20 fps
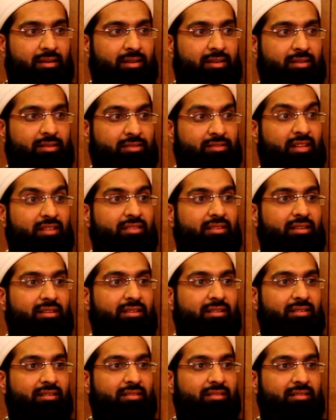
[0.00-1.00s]
is
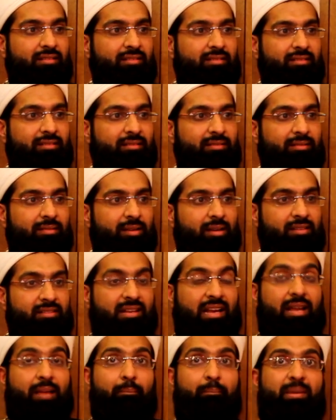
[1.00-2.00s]
nothing. It's
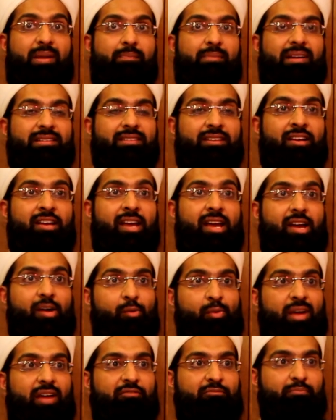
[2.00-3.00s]
like a big massive.
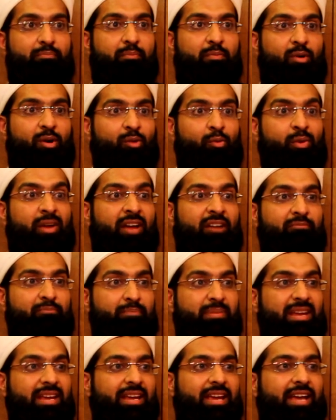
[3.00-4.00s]
We have
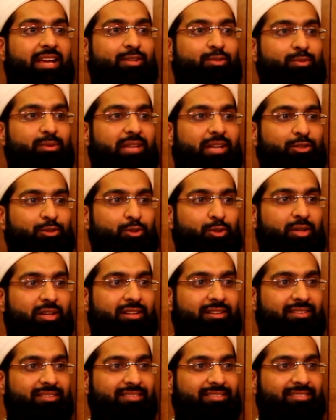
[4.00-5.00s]
big cakes without sugar.